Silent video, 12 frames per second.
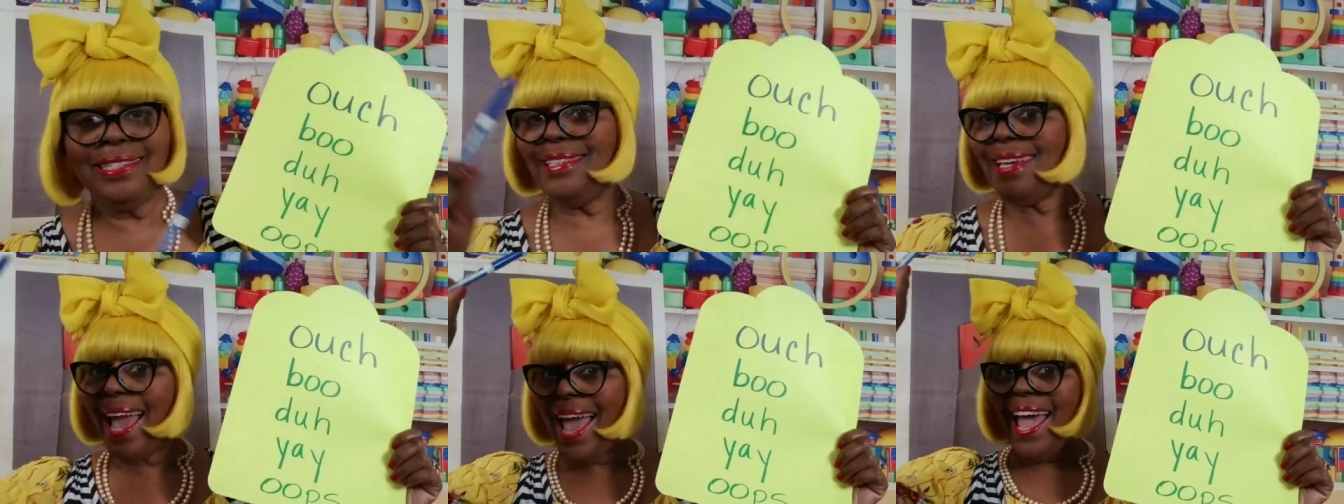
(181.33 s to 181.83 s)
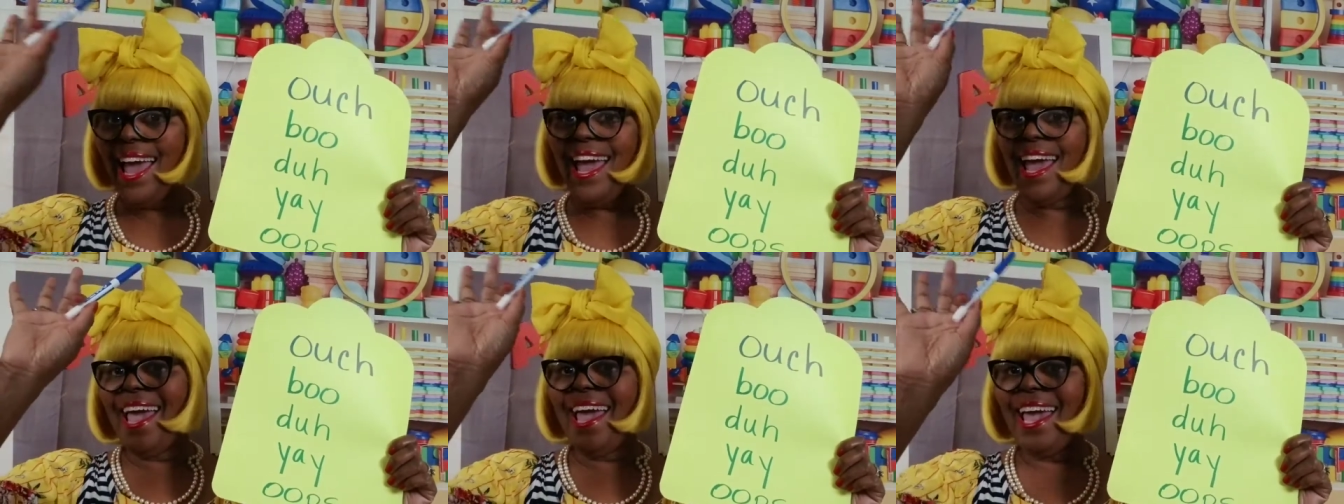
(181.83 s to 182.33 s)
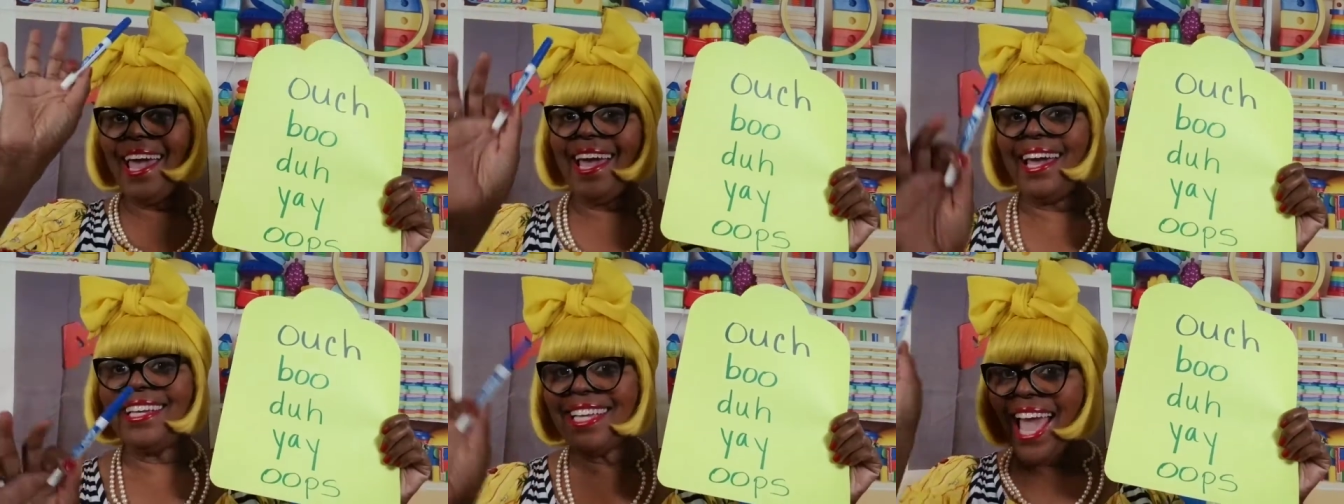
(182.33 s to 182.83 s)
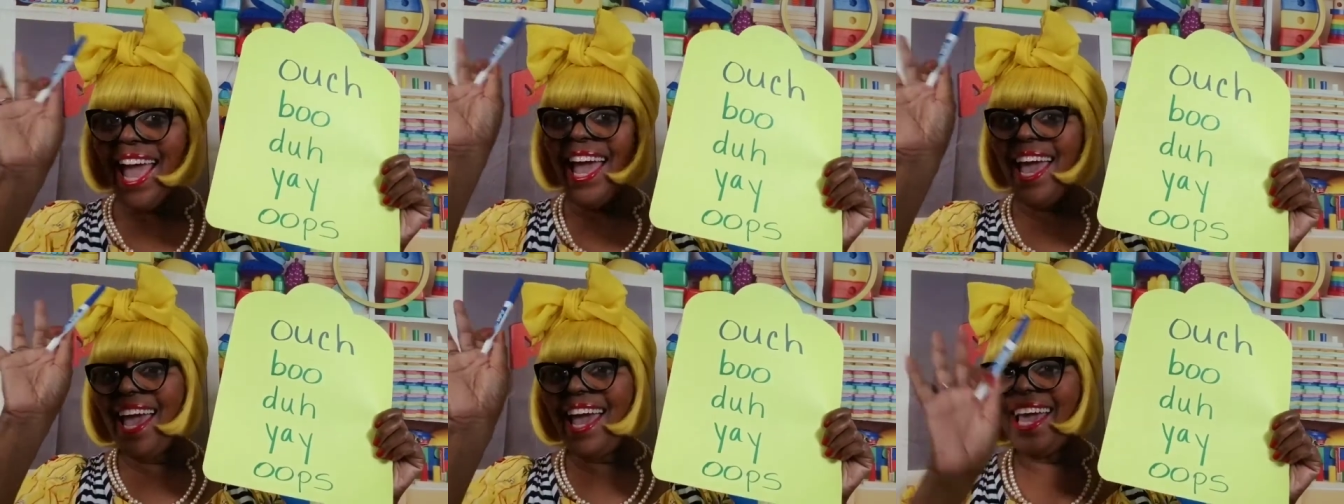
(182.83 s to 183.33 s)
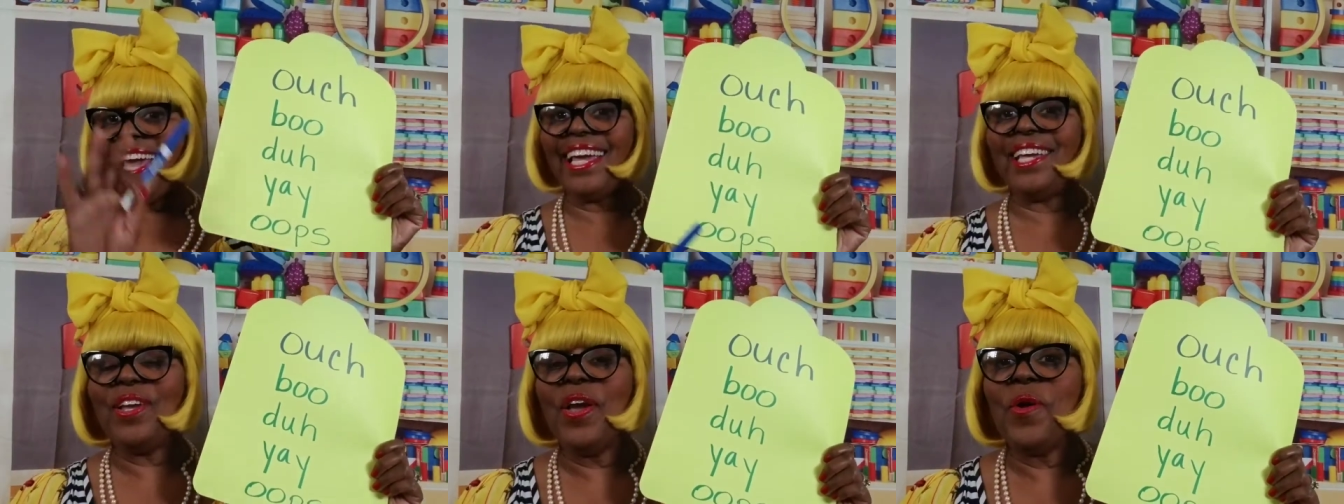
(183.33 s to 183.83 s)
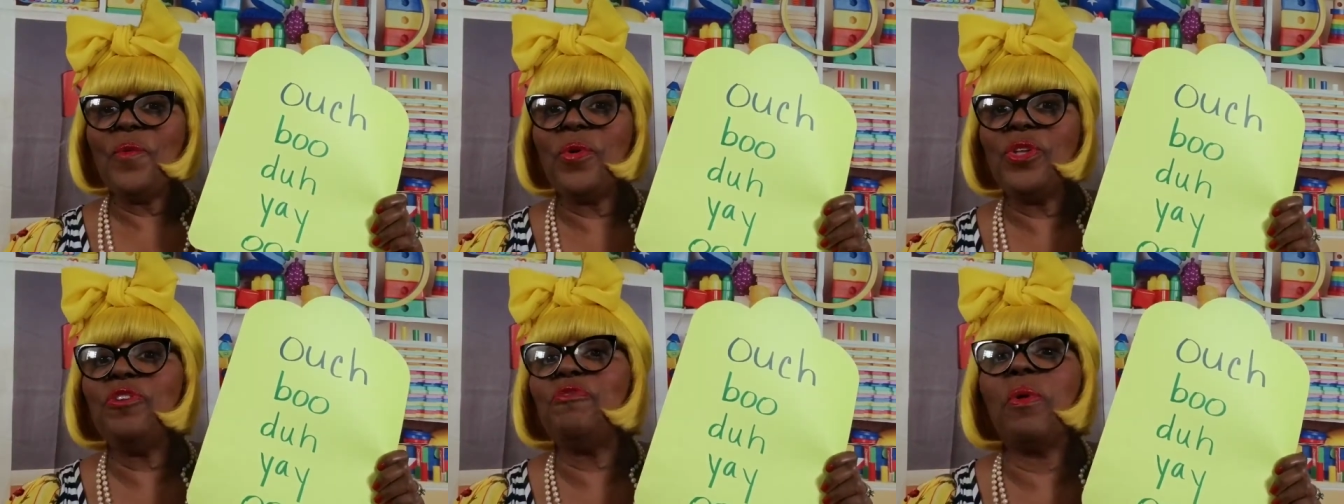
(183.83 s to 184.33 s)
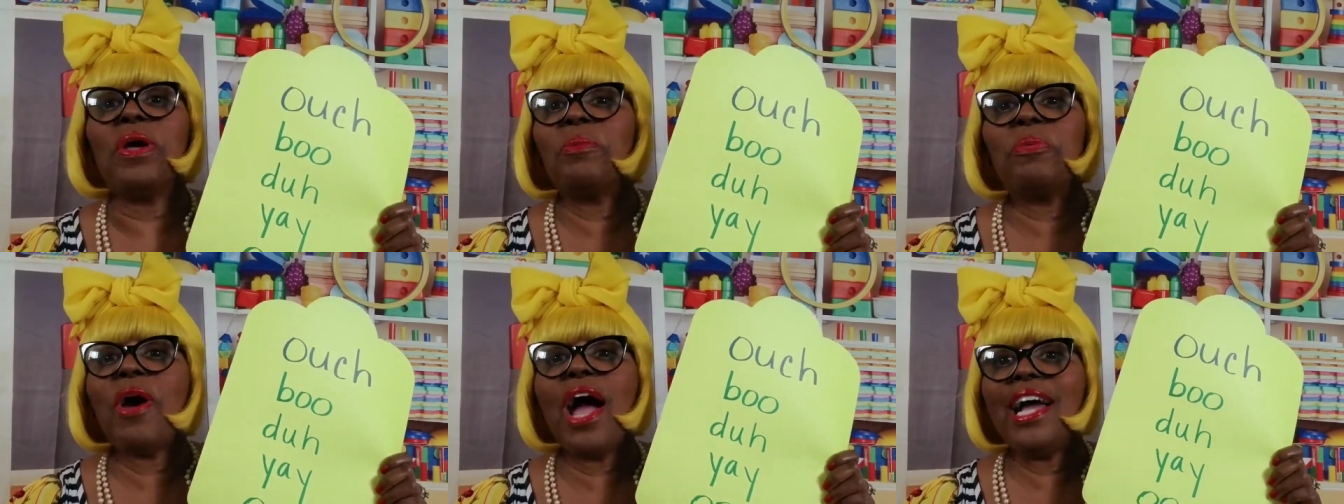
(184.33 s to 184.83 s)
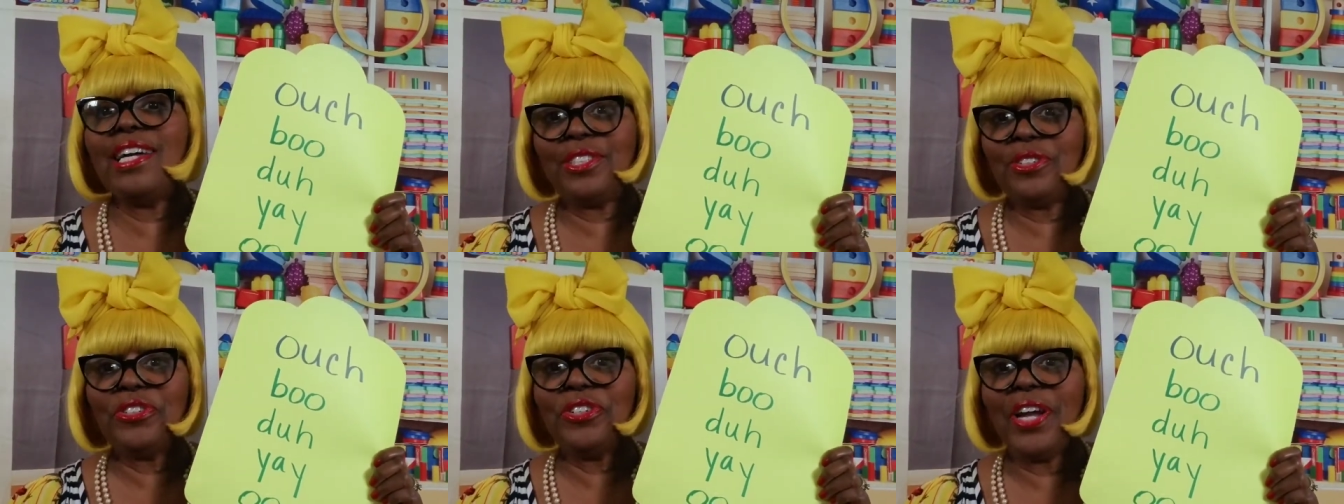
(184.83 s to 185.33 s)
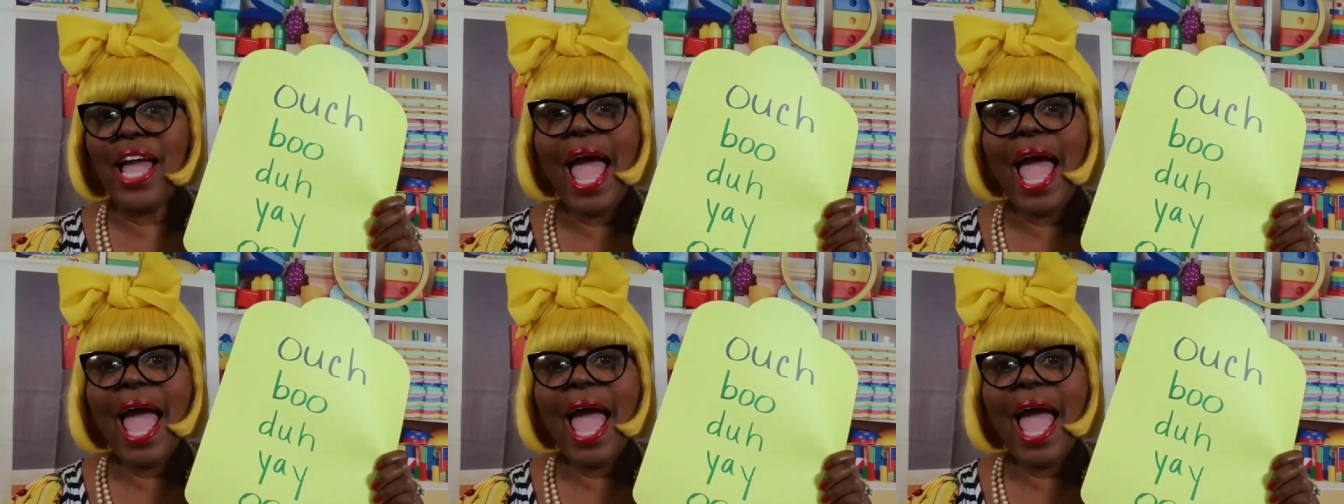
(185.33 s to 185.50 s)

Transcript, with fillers: Yay! Yay! When you've won a prize or you're